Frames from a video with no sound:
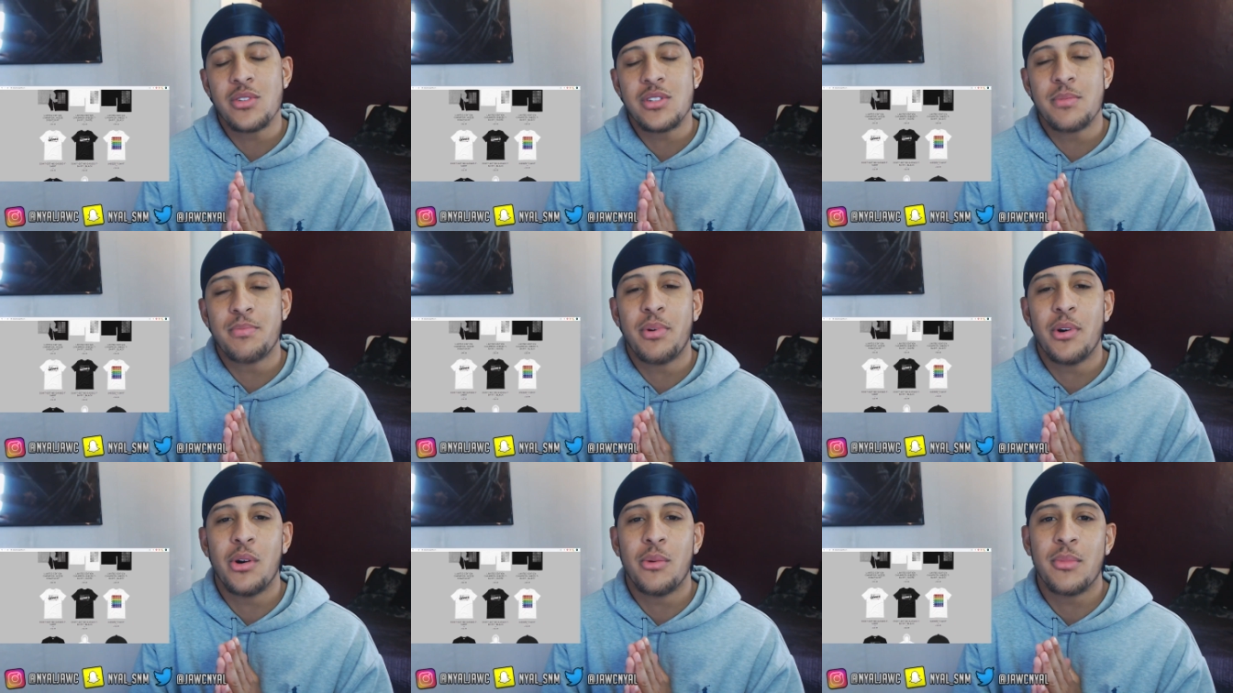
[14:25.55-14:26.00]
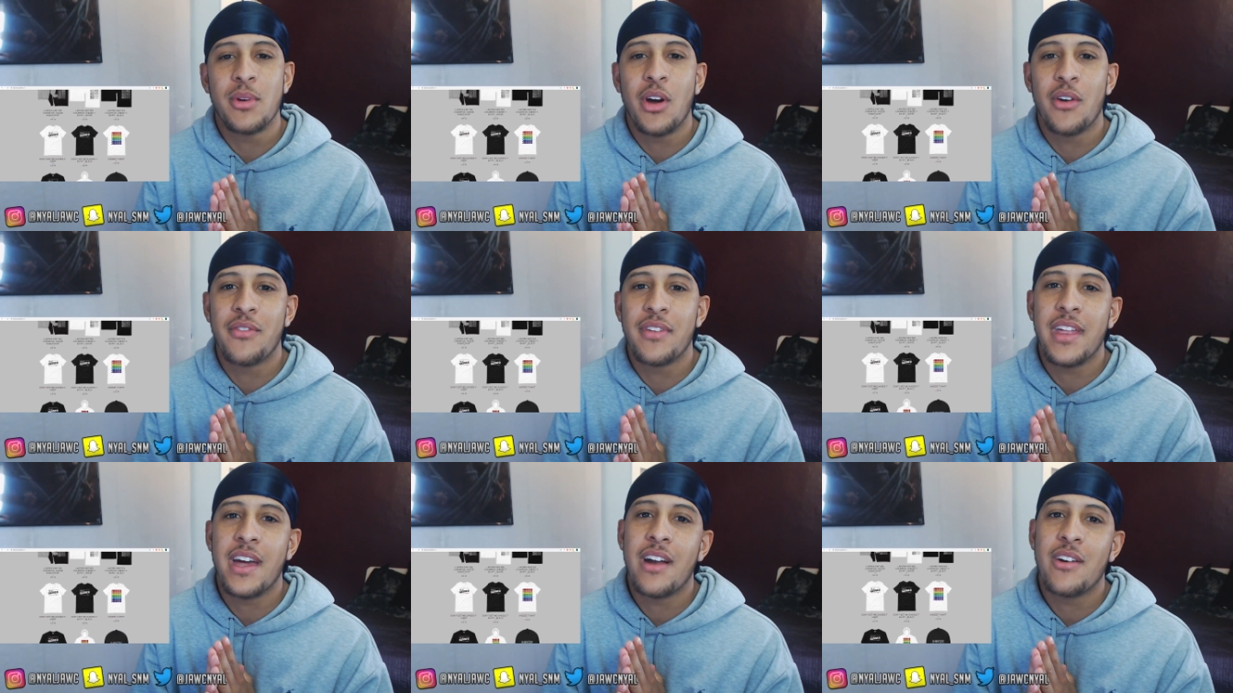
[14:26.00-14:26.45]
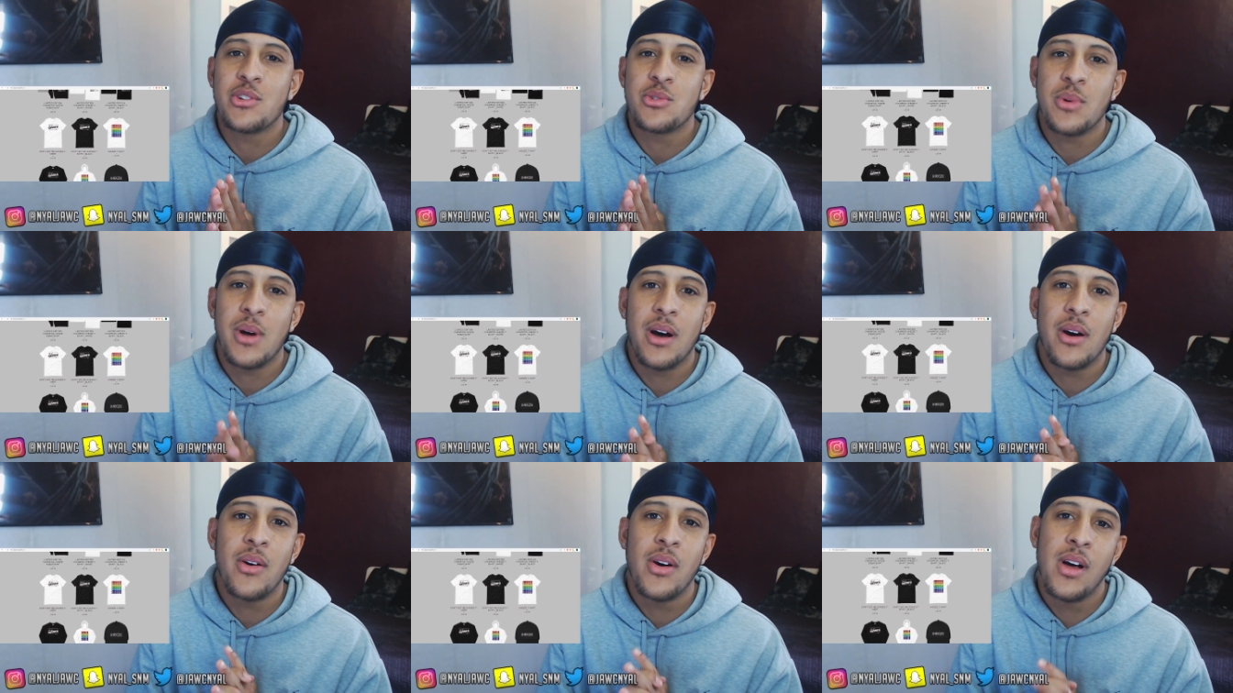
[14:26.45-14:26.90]
Go and support me over
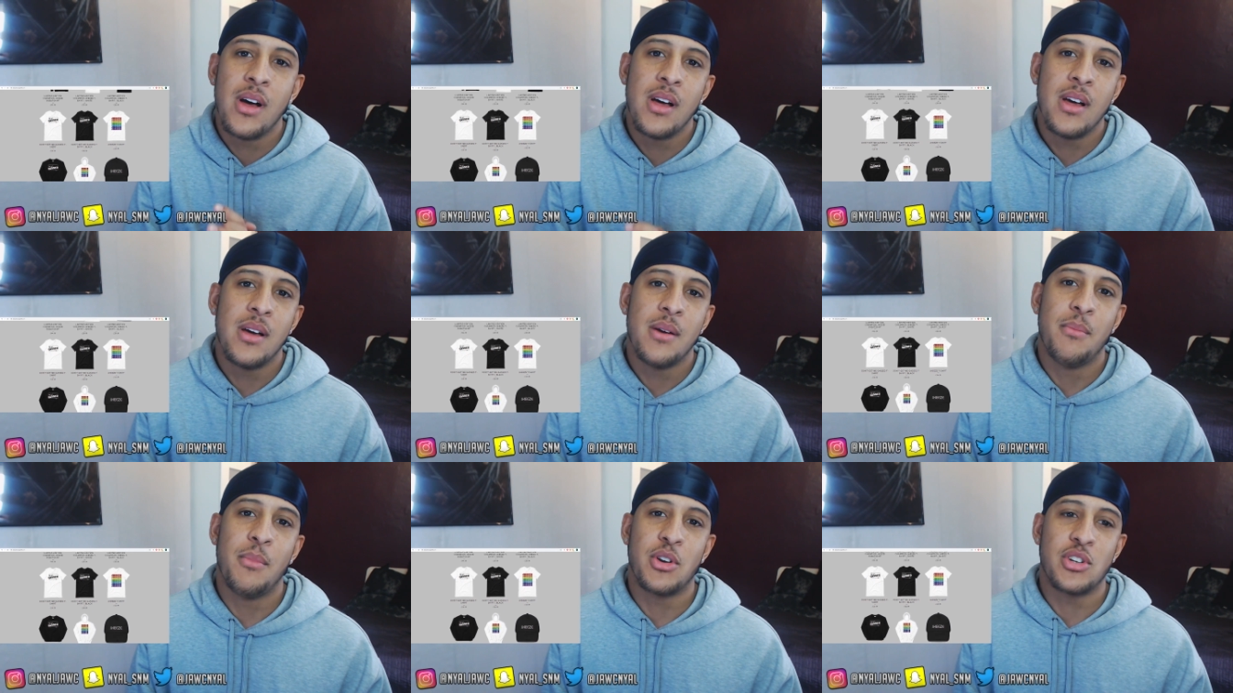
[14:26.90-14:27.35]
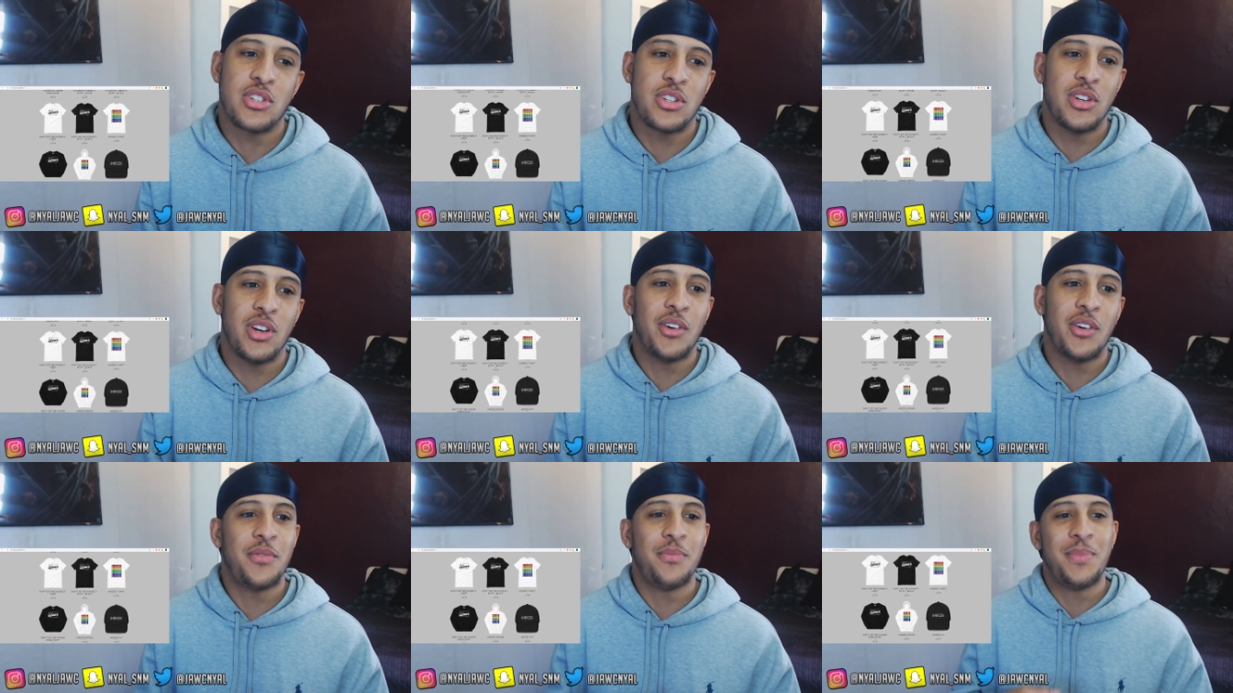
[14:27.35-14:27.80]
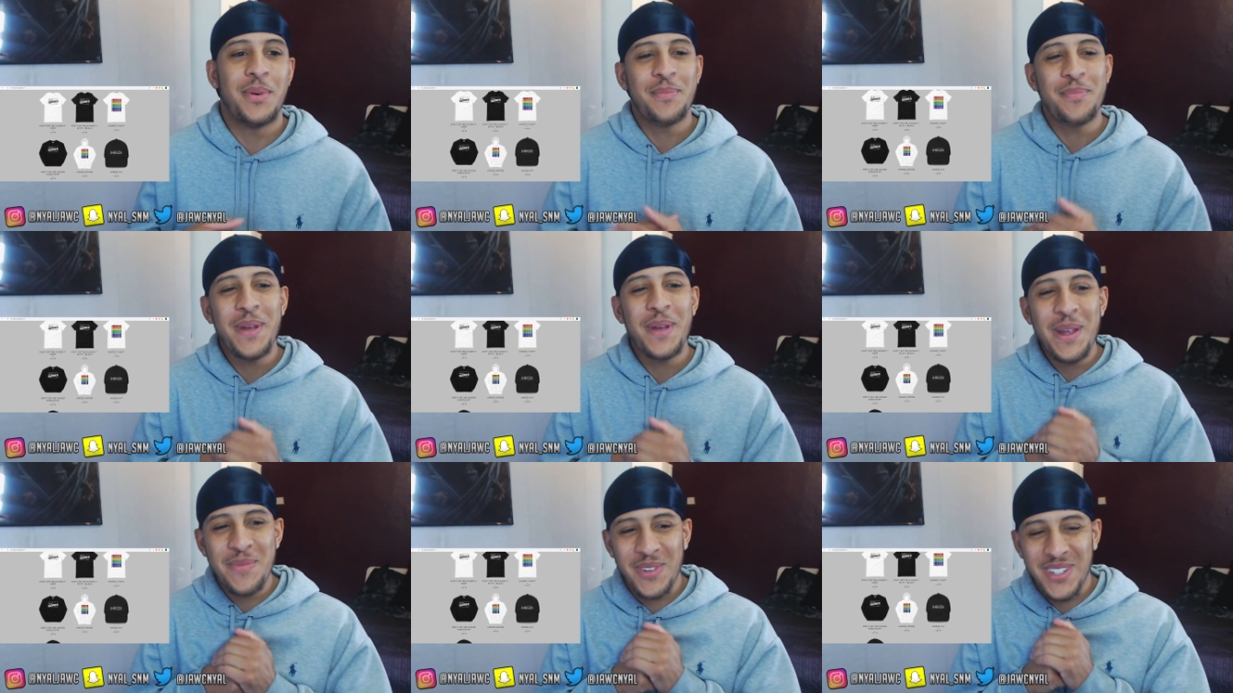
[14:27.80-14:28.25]
there as well. Much
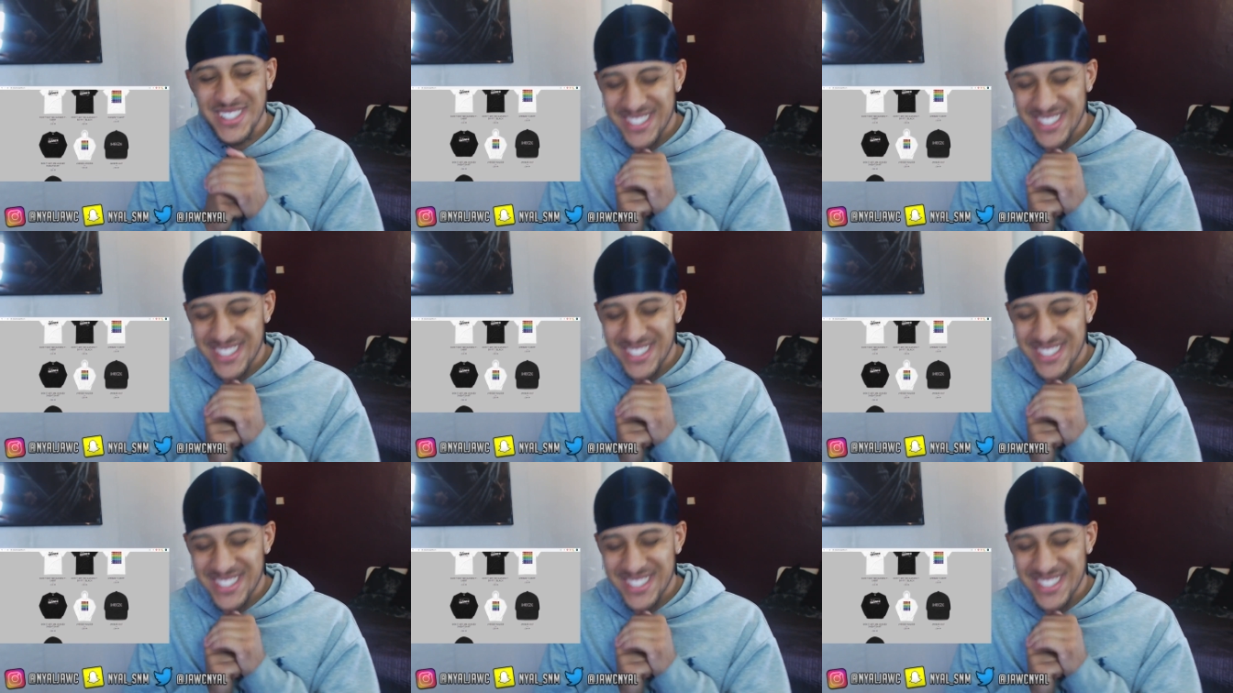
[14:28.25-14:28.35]
love, but